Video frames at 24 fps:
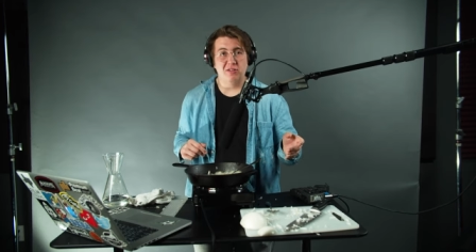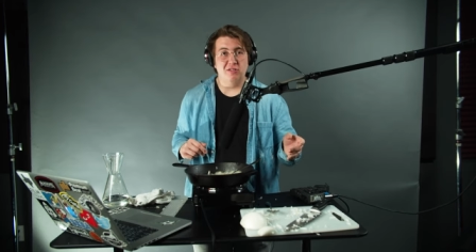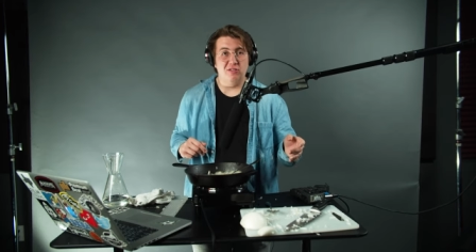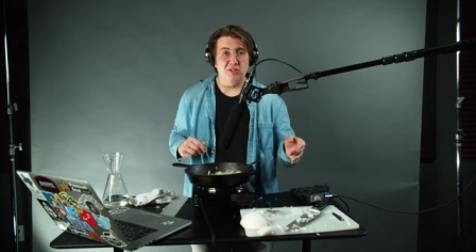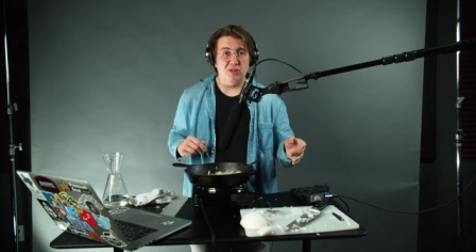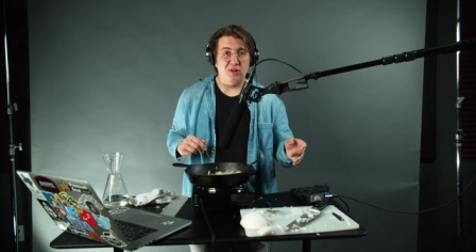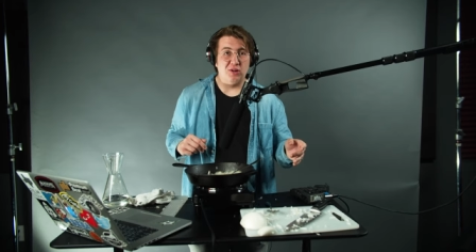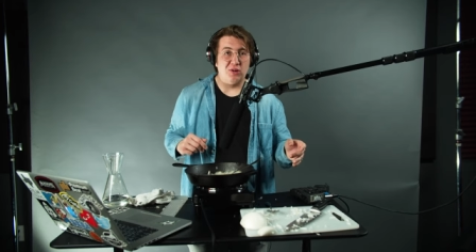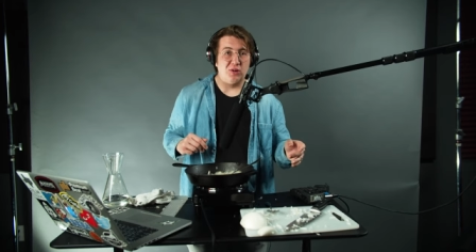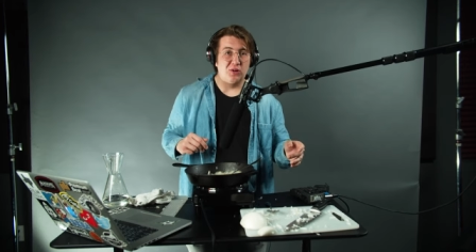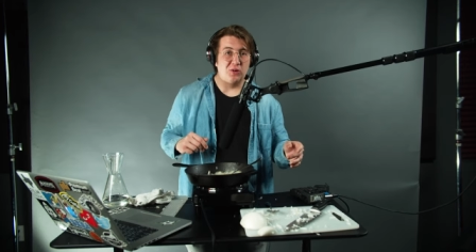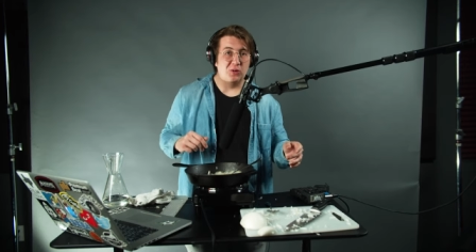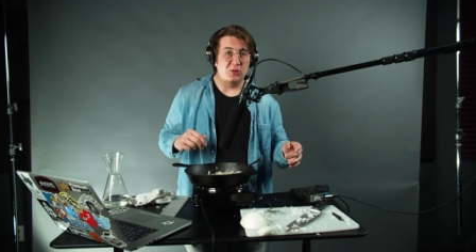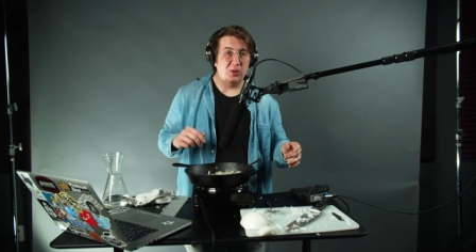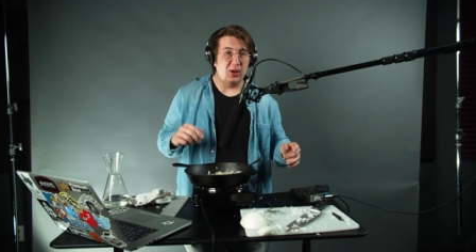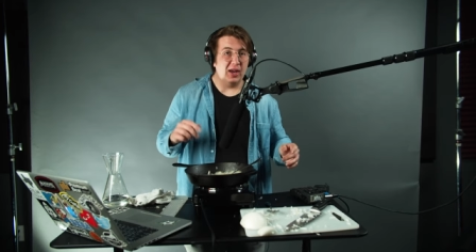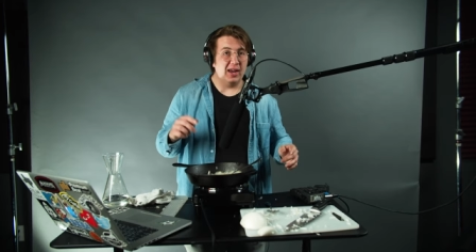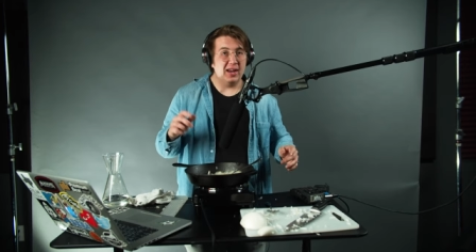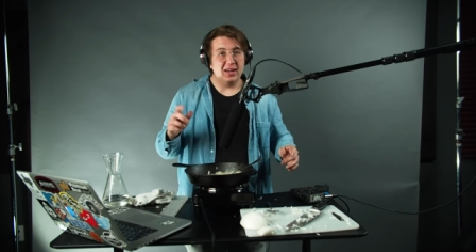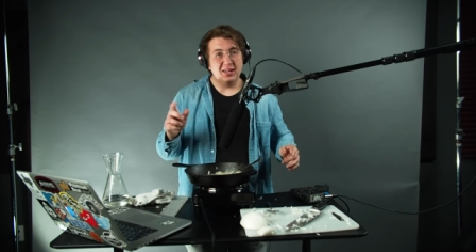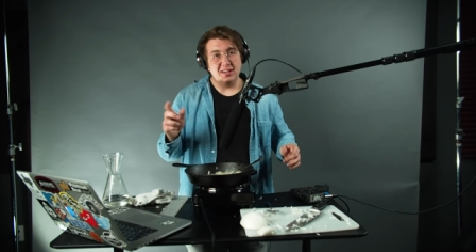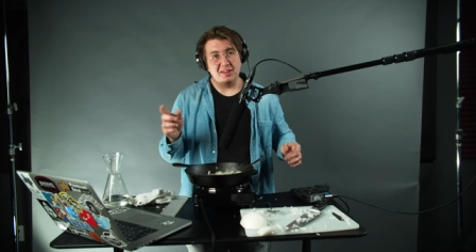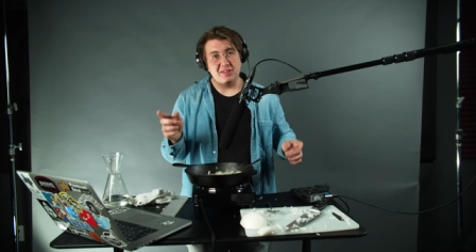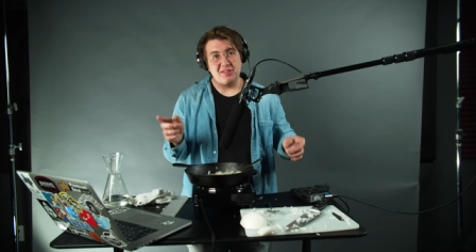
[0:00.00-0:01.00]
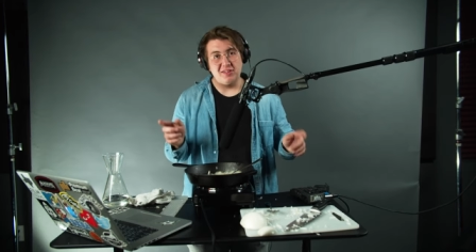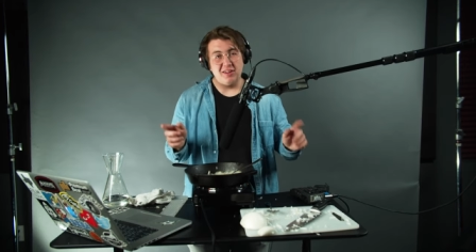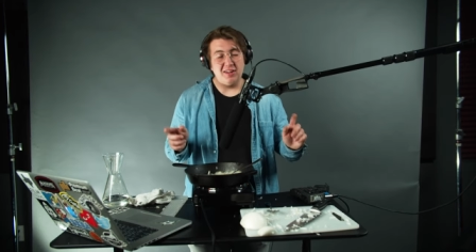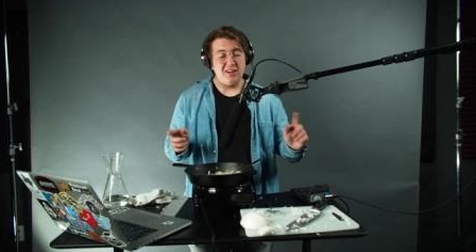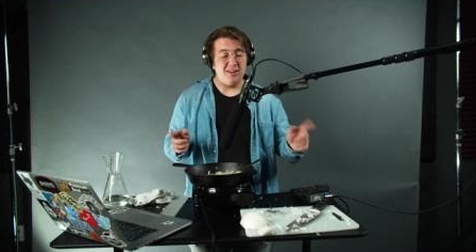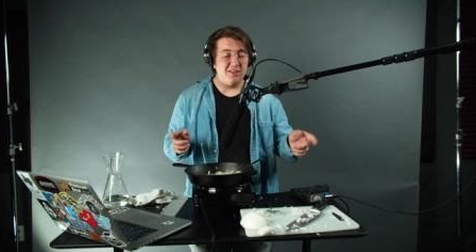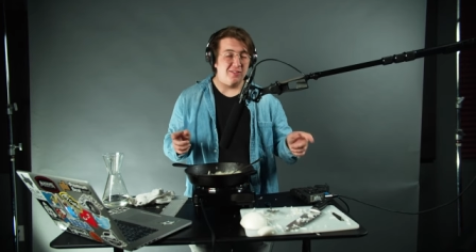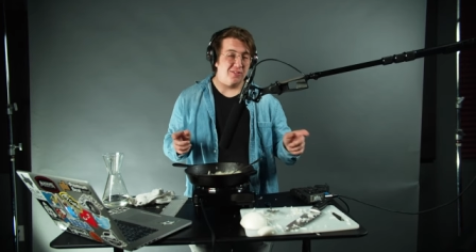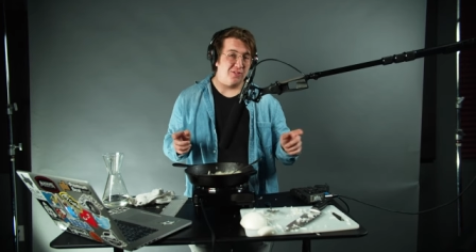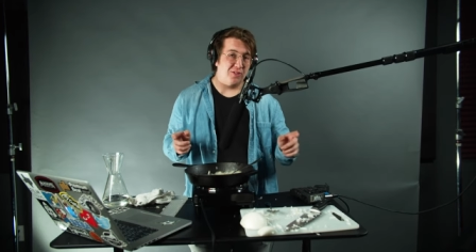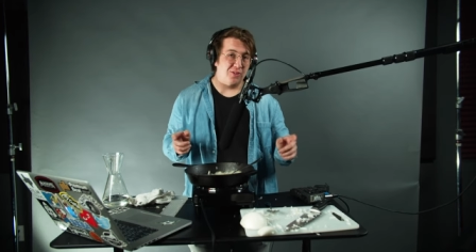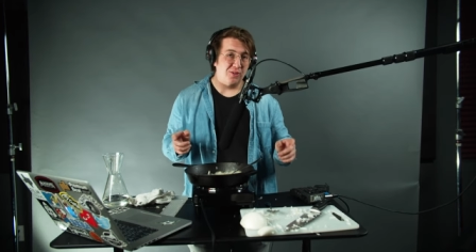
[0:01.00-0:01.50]
so I
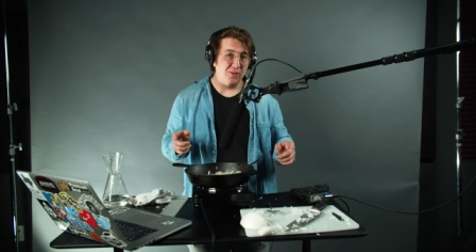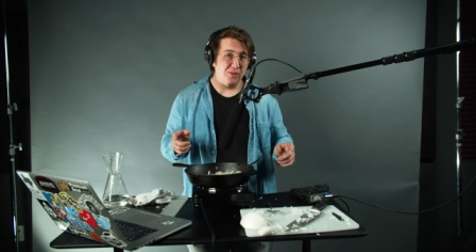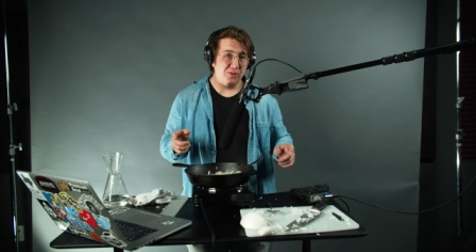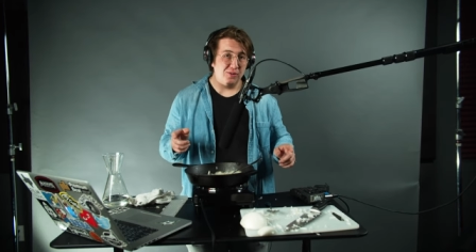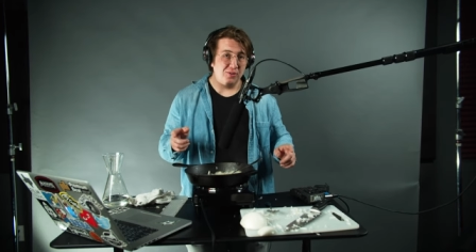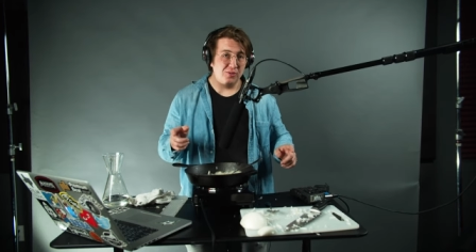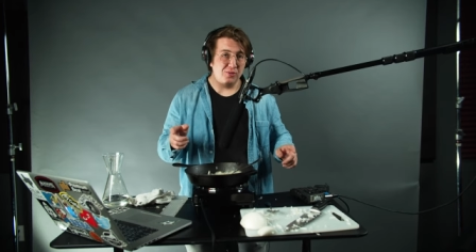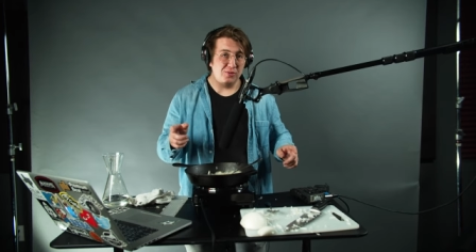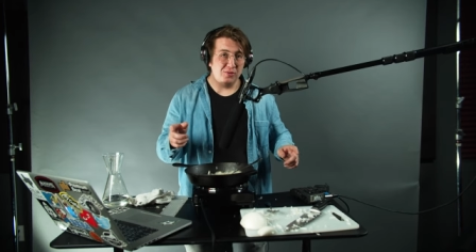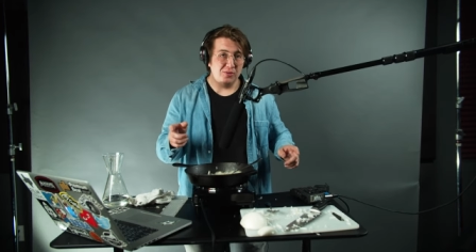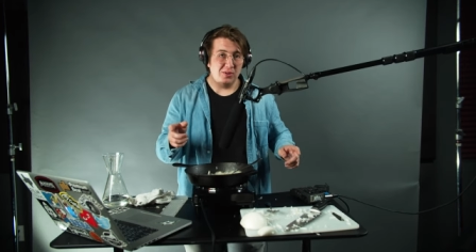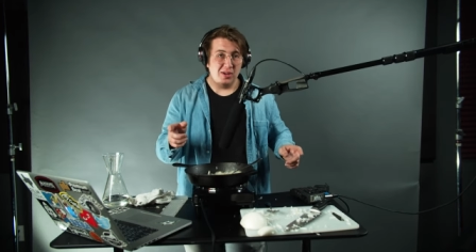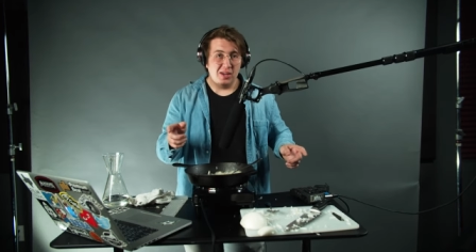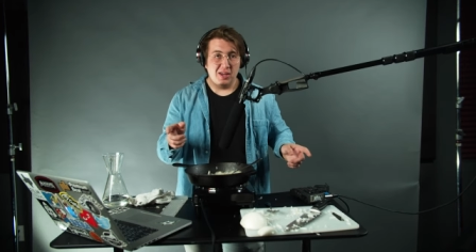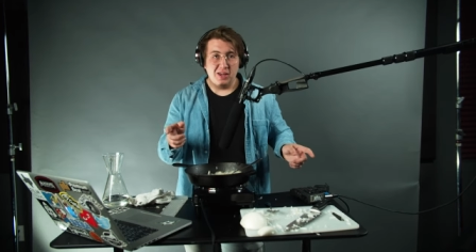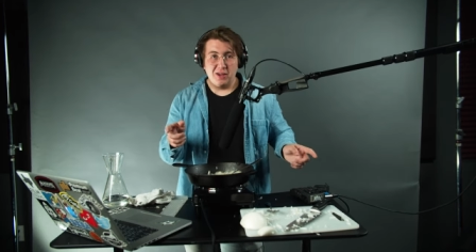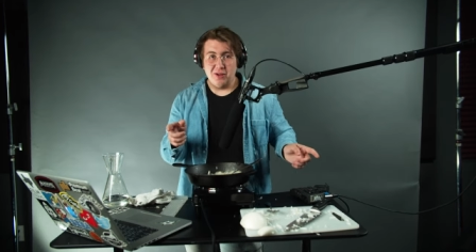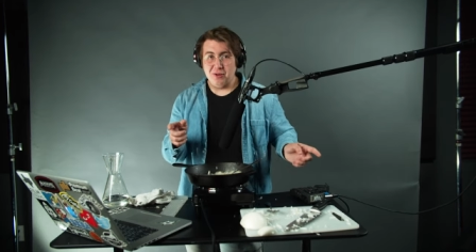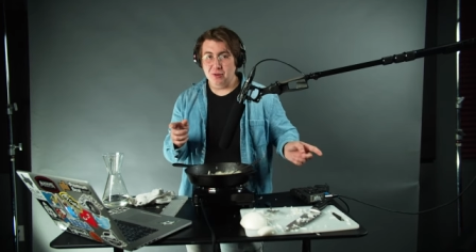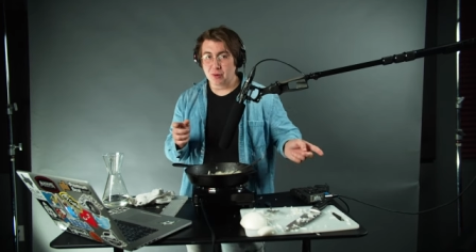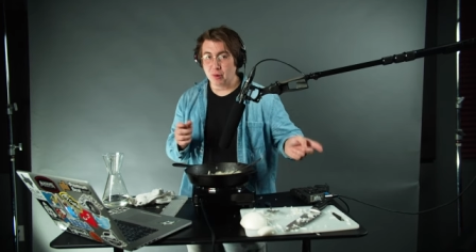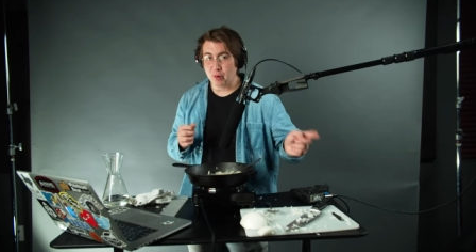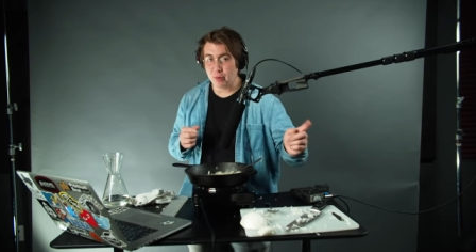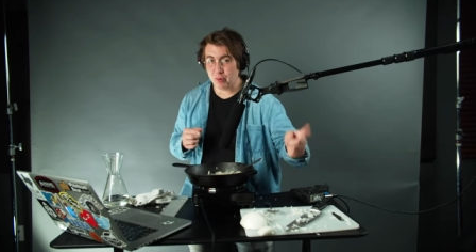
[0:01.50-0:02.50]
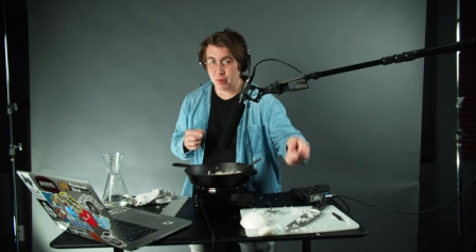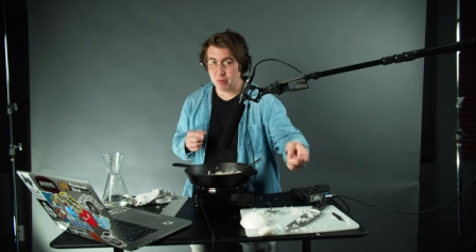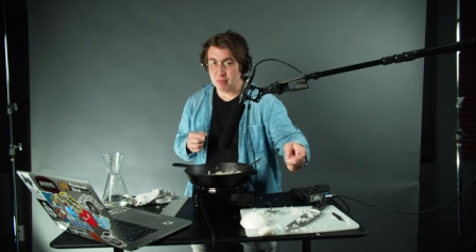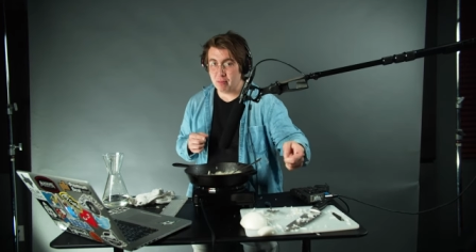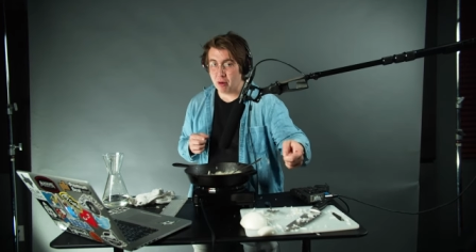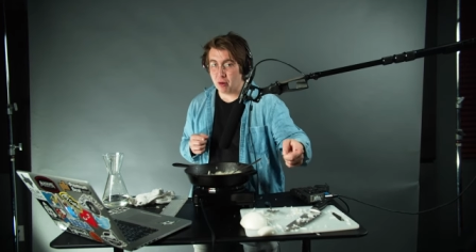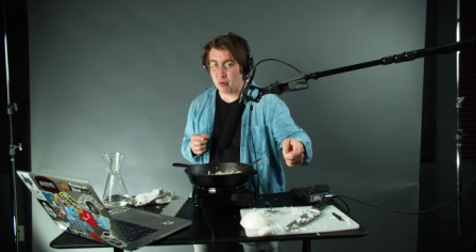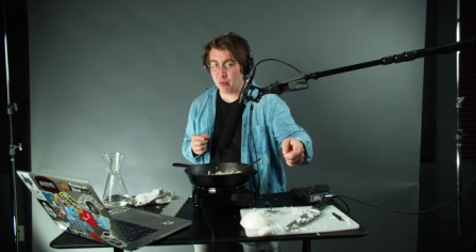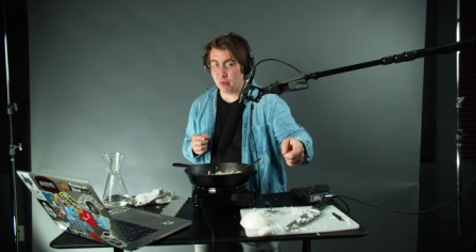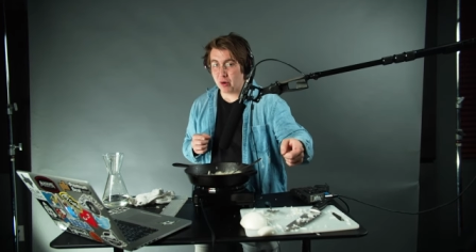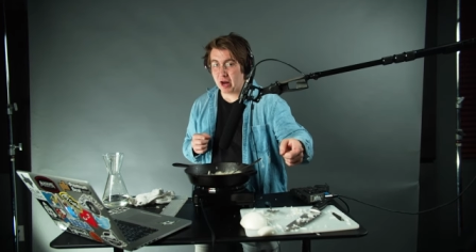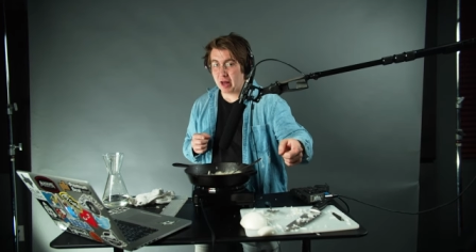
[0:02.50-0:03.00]
decided to go to
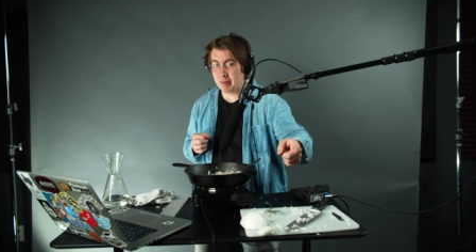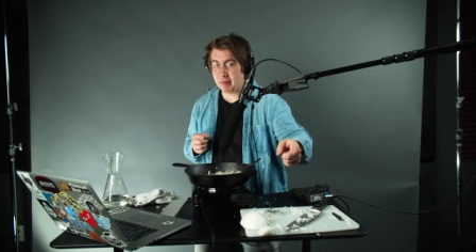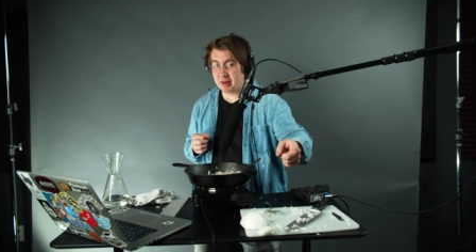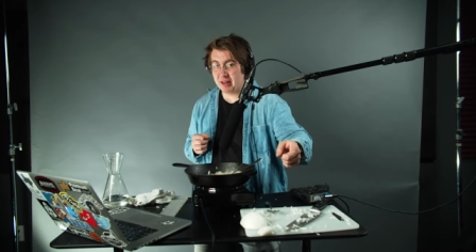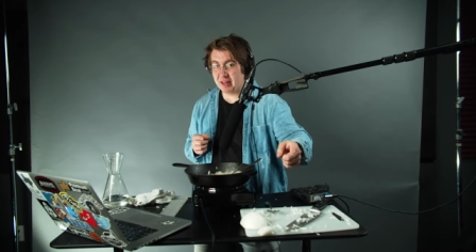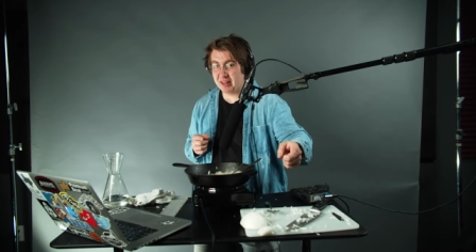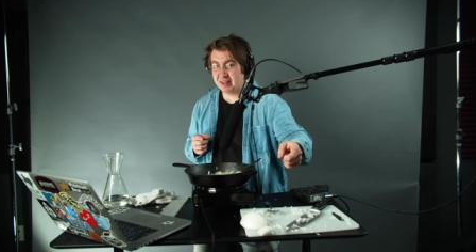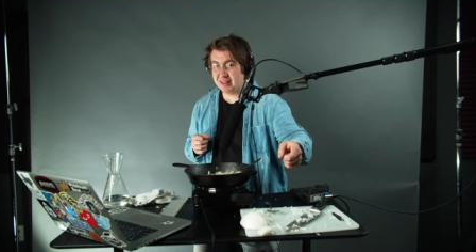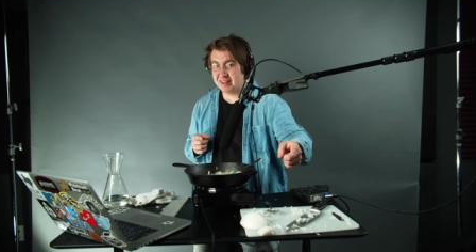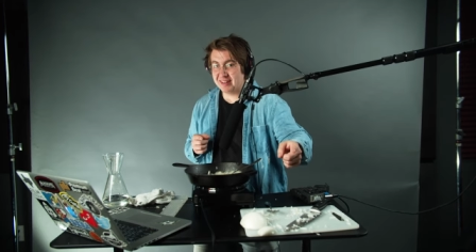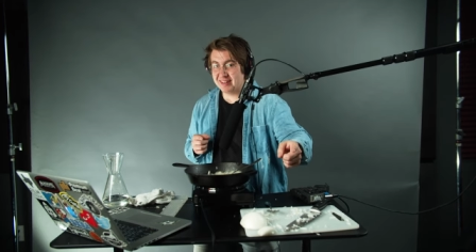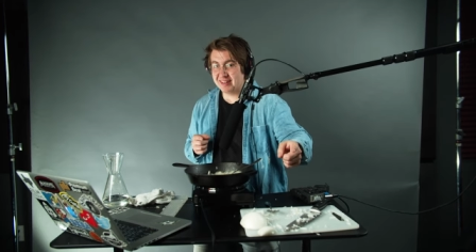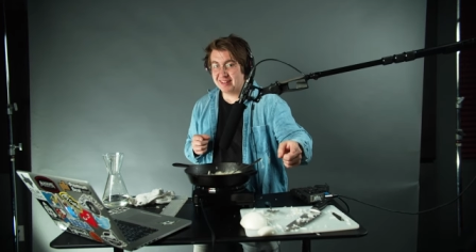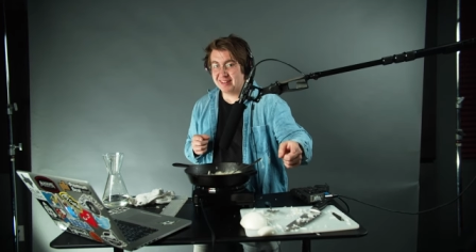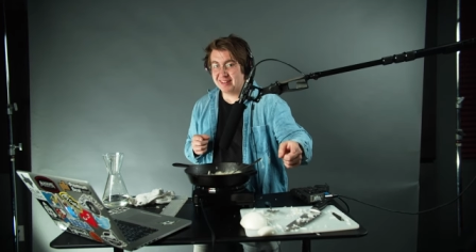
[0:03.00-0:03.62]
Remote Robbie.